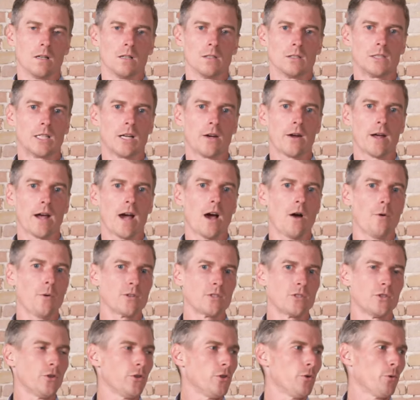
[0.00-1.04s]
Sherry, I always
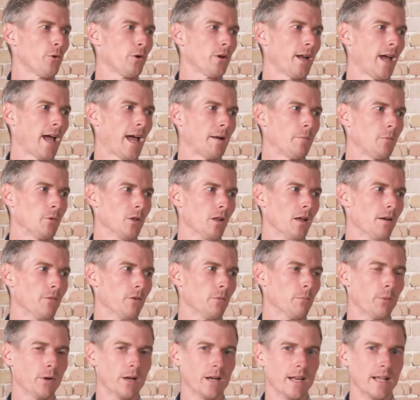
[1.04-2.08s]
knew you were an animal lover,
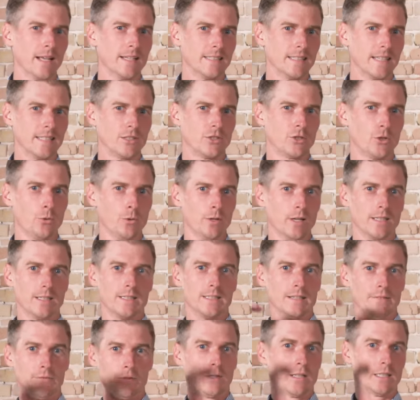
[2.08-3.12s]
but is it to a
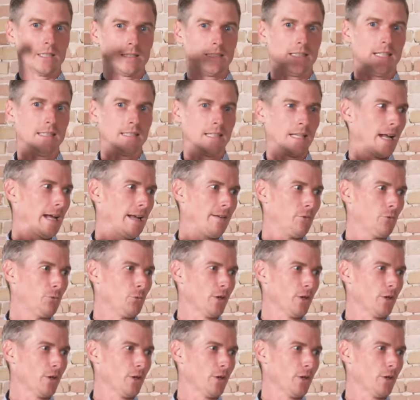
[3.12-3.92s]
different extent than I even